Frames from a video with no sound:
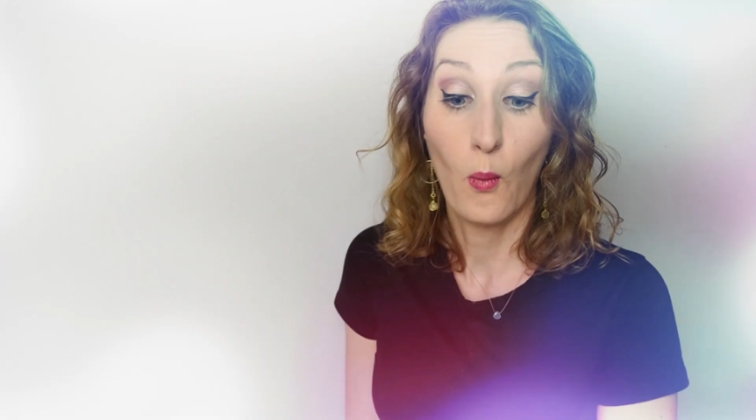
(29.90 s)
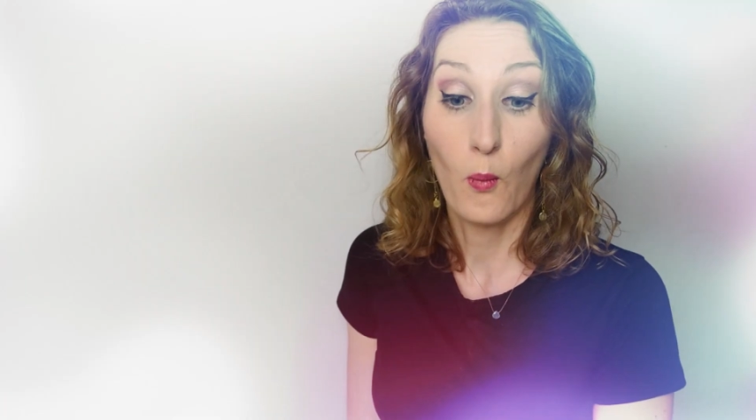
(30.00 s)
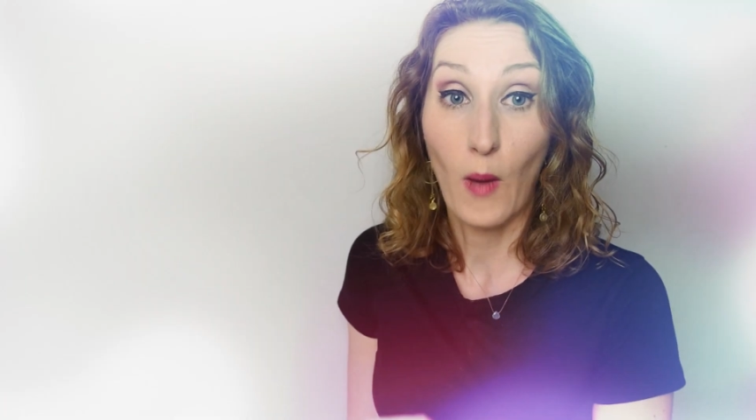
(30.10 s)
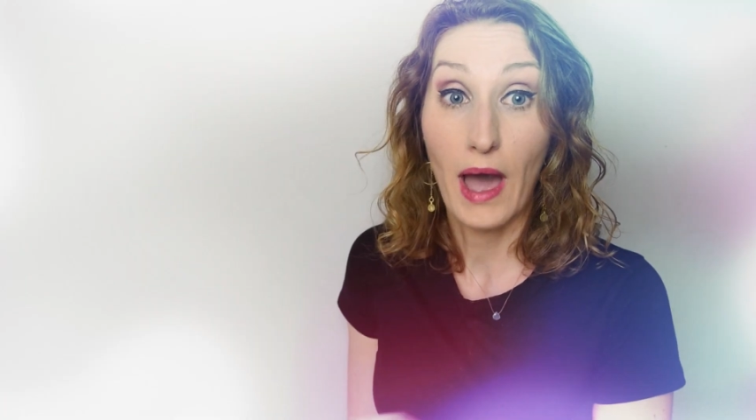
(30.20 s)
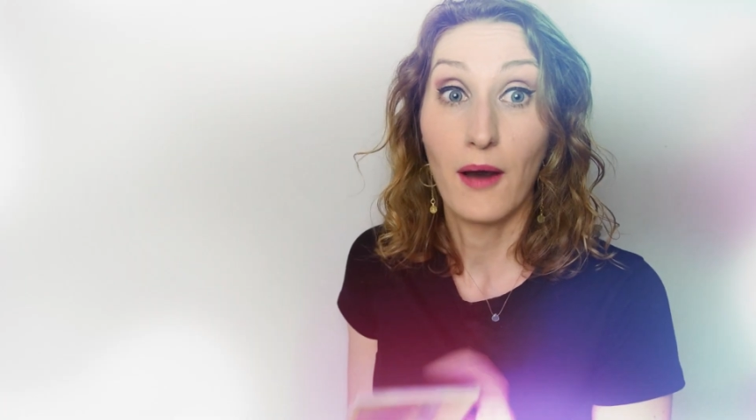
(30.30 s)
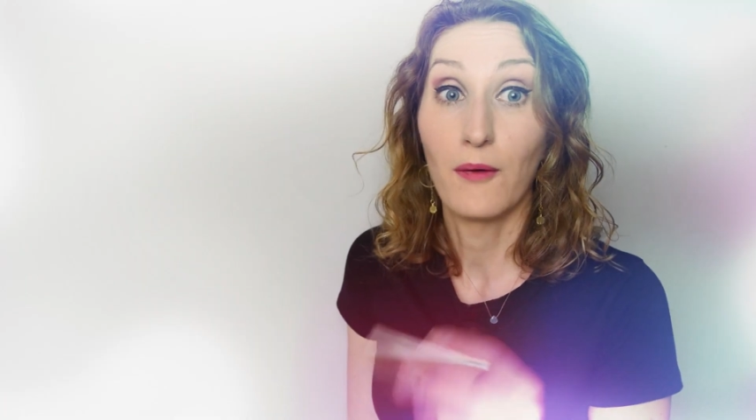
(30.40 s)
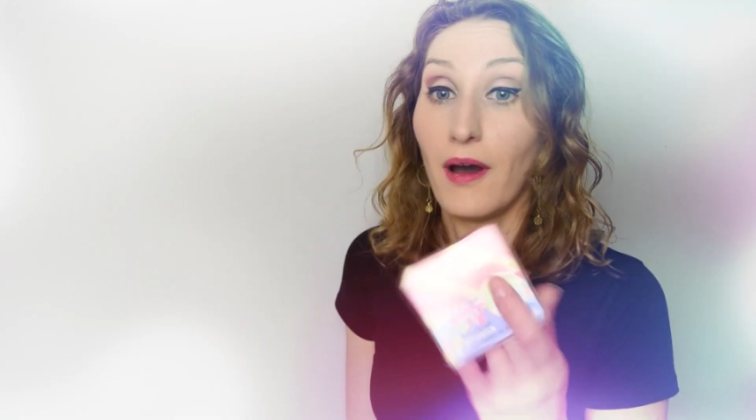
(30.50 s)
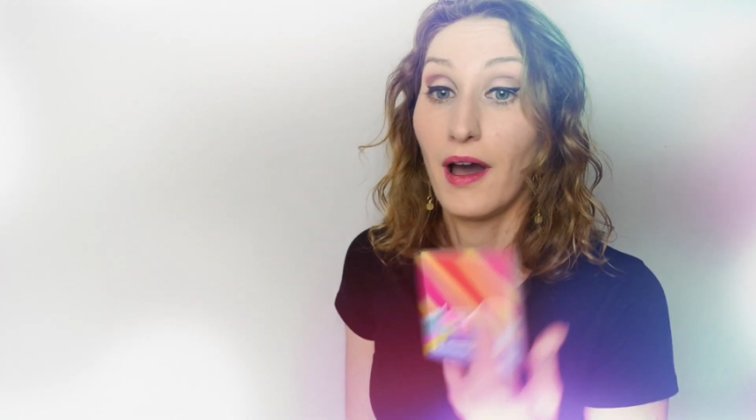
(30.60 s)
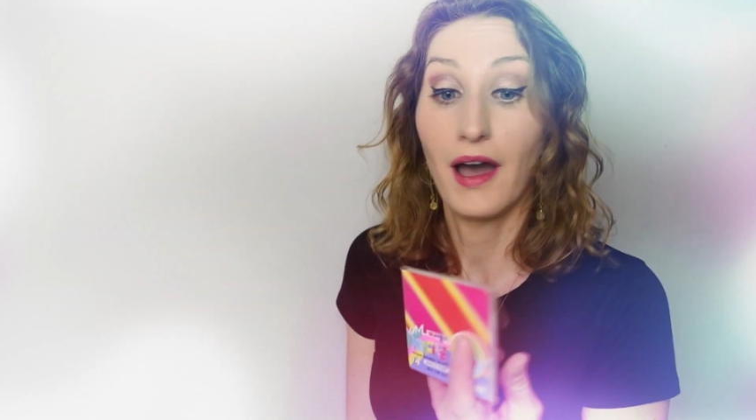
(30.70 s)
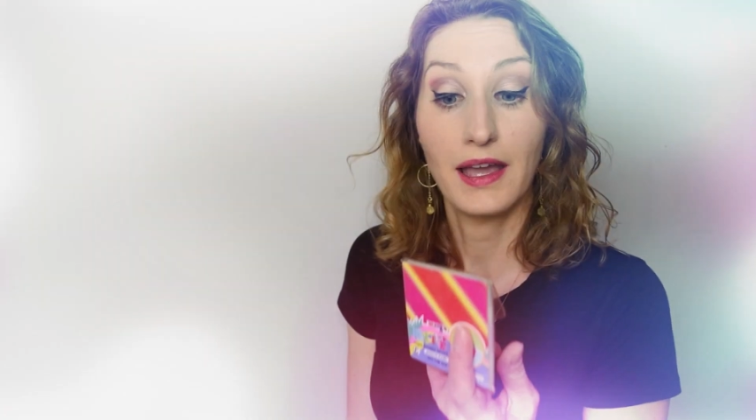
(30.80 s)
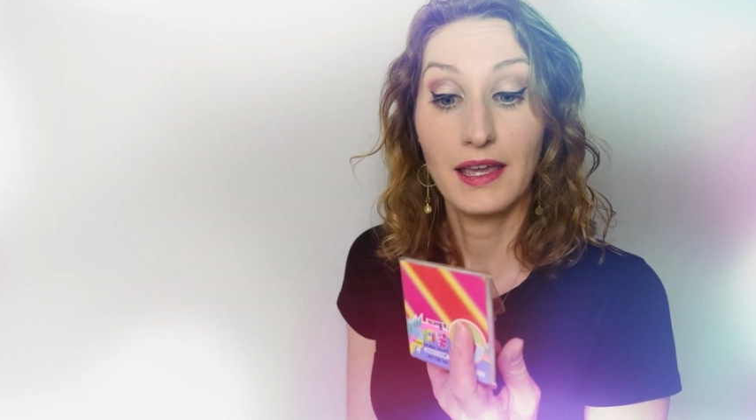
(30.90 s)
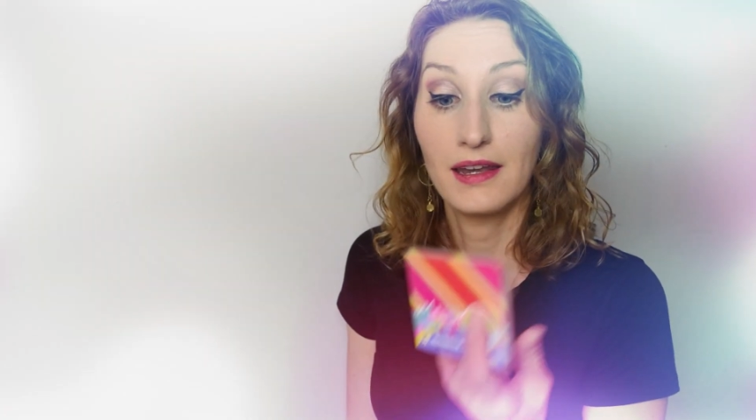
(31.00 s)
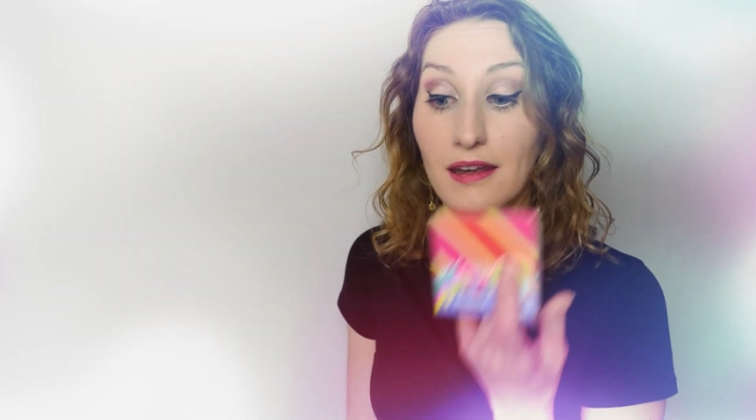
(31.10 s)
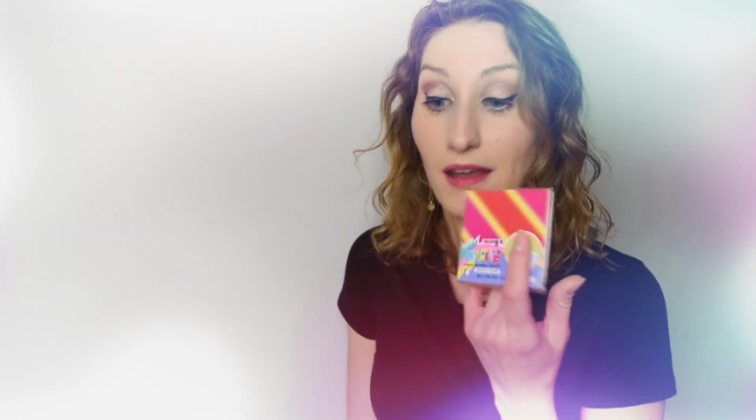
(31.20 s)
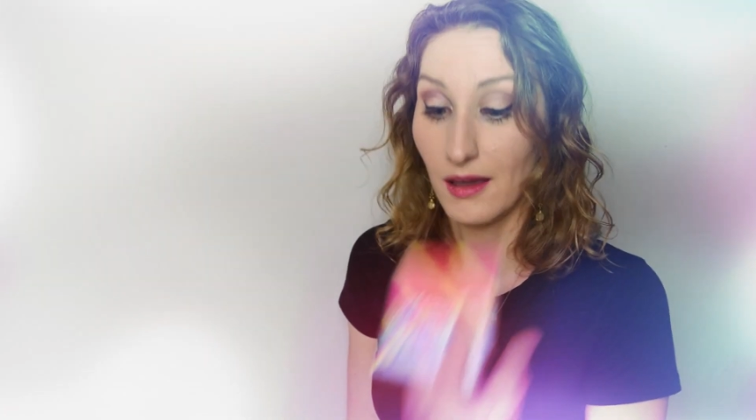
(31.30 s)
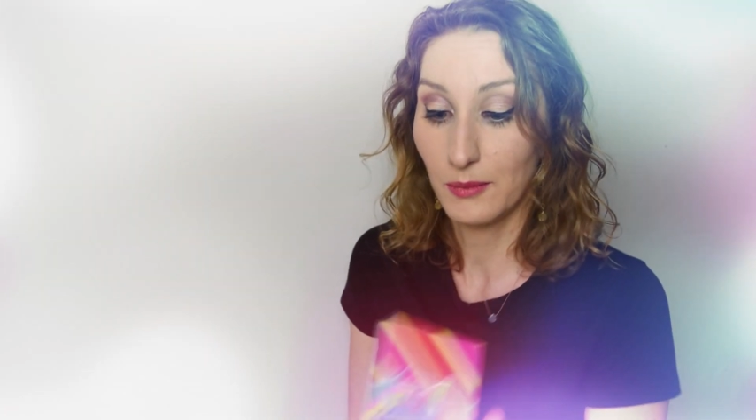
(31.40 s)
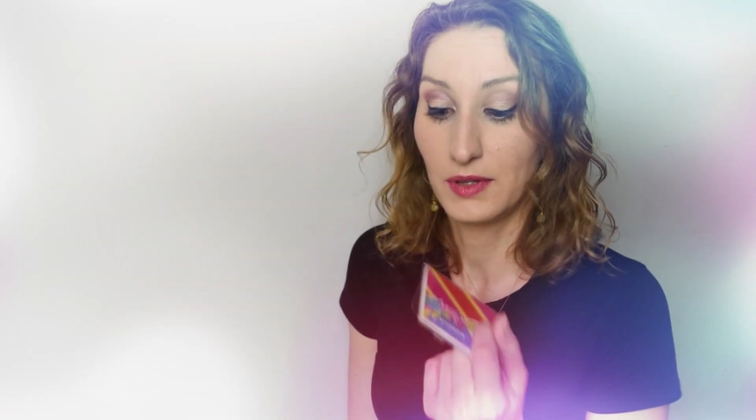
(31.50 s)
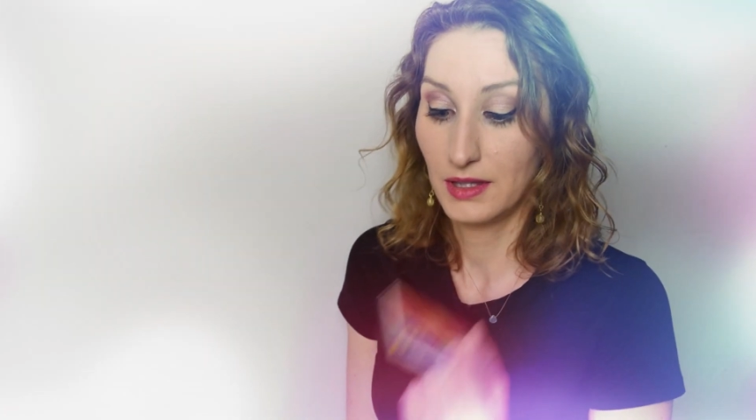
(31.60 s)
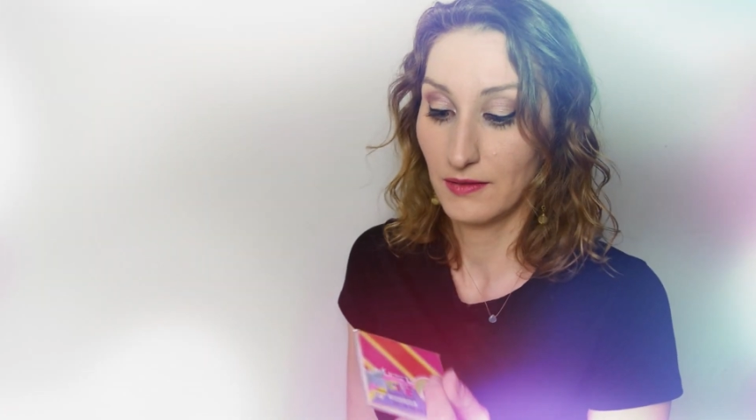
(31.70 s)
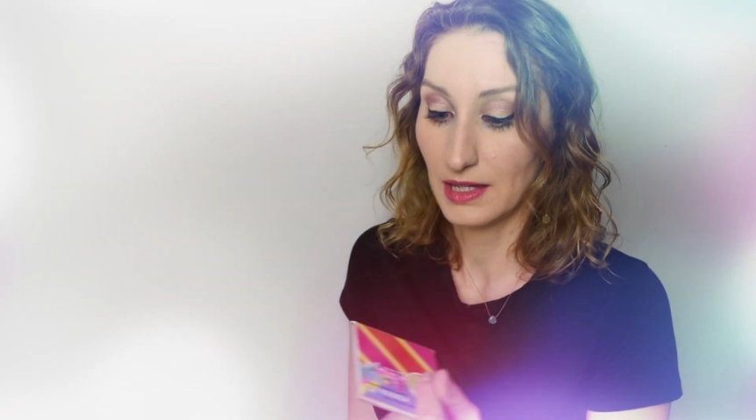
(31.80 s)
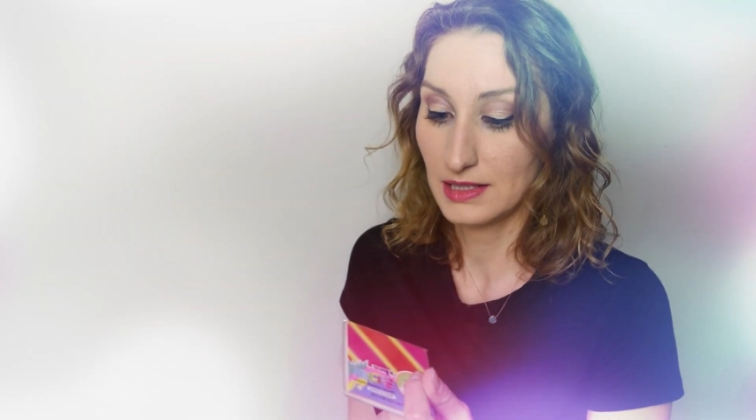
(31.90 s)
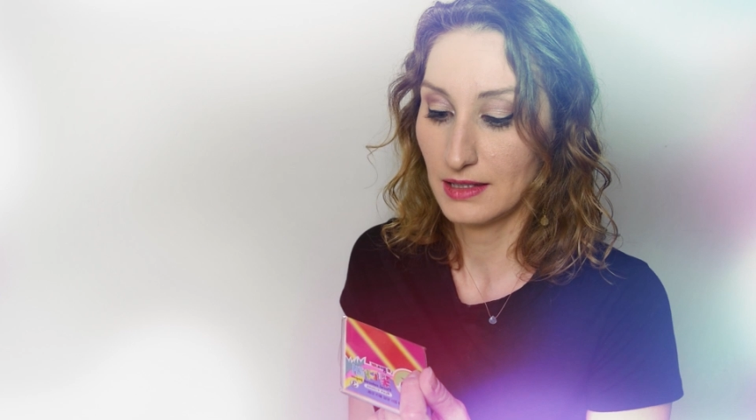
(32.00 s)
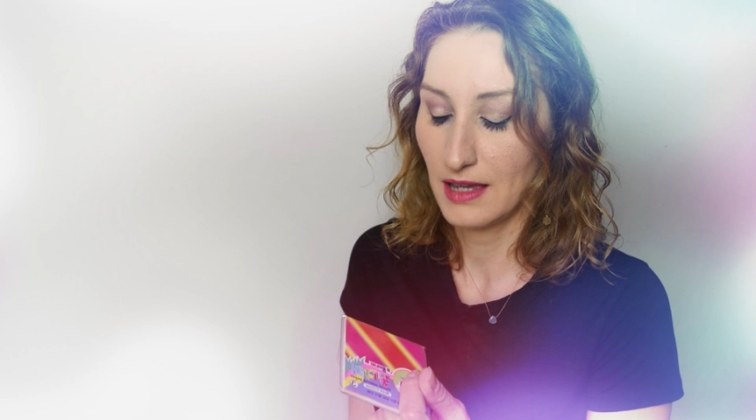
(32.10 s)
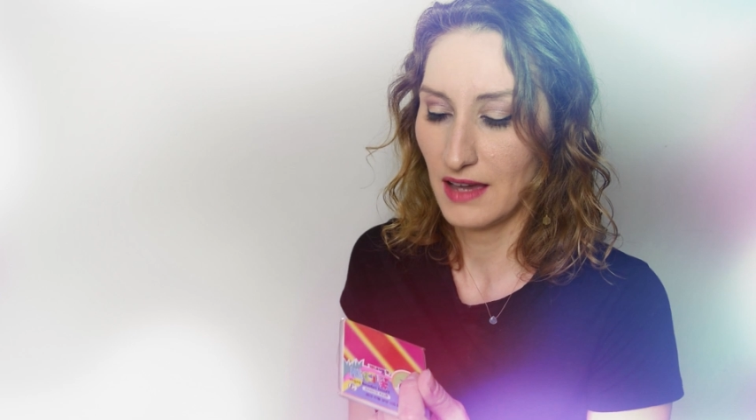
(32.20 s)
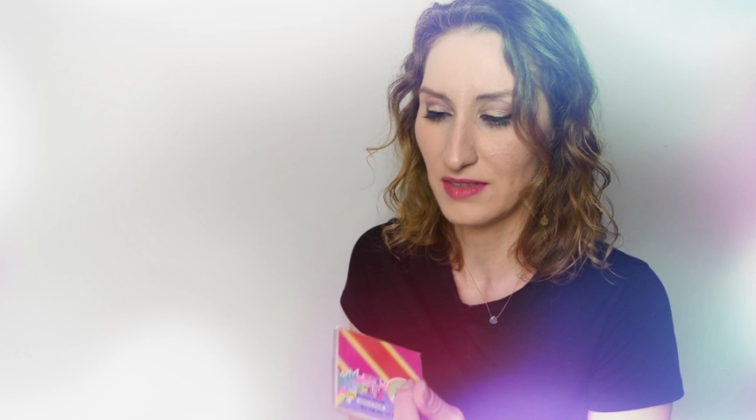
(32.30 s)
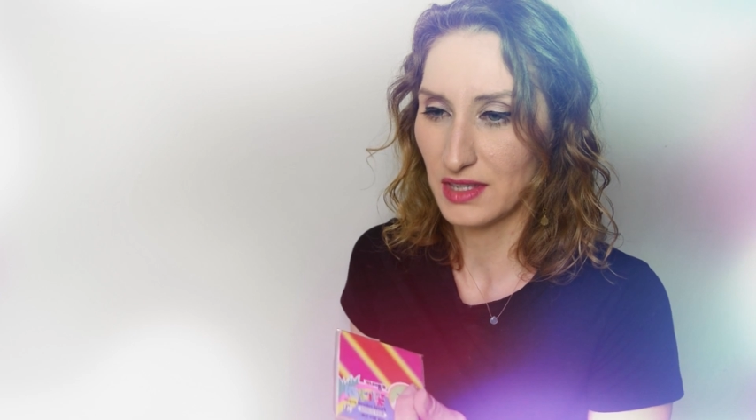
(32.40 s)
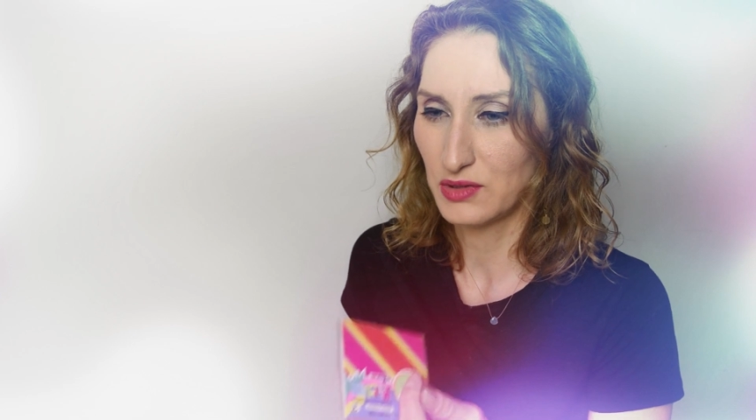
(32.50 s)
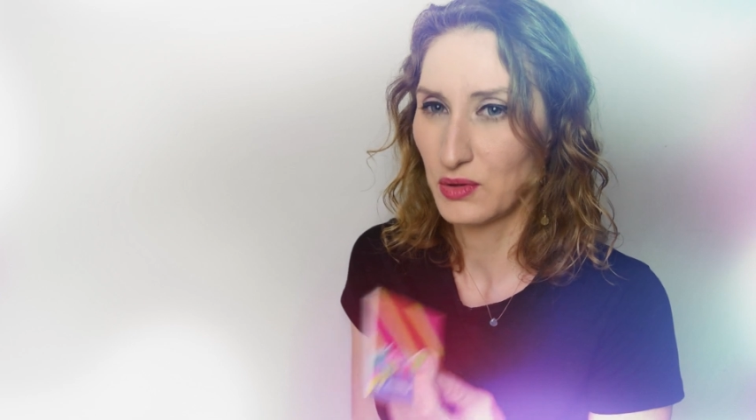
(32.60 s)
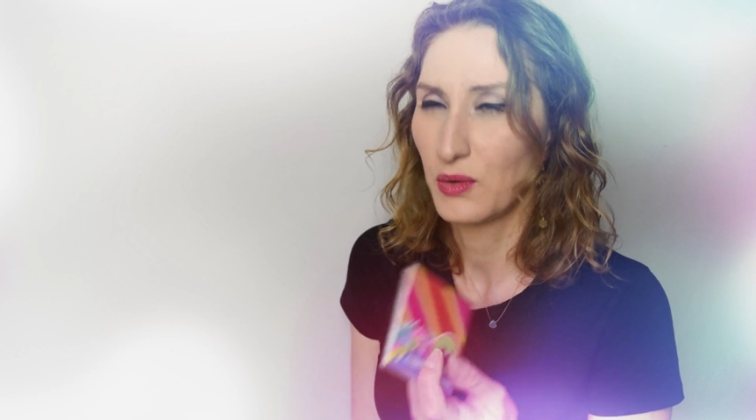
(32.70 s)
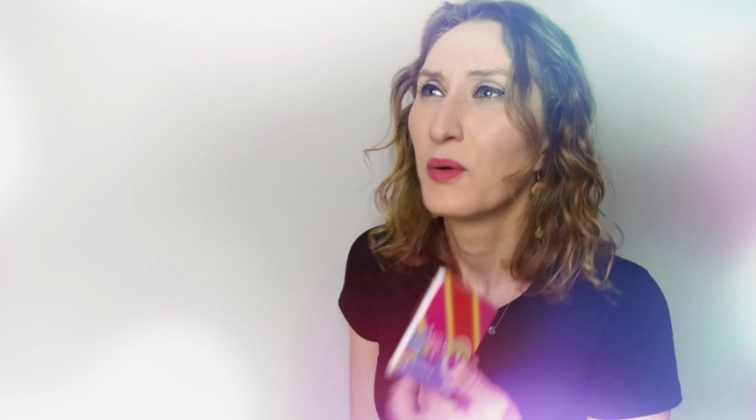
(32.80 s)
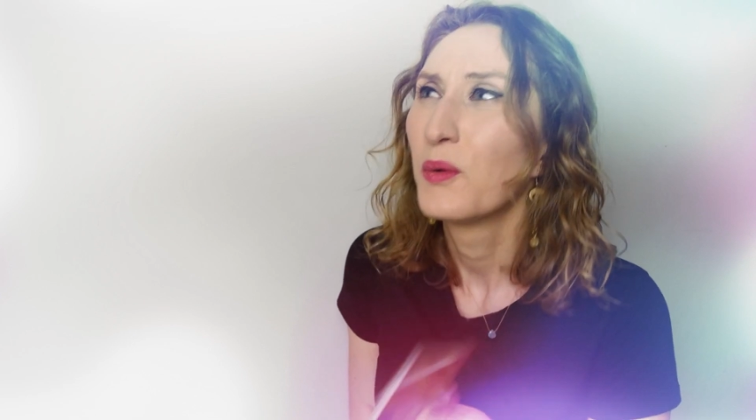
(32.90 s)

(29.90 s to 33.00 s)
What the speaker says: Wow, I cannot believe I still have this.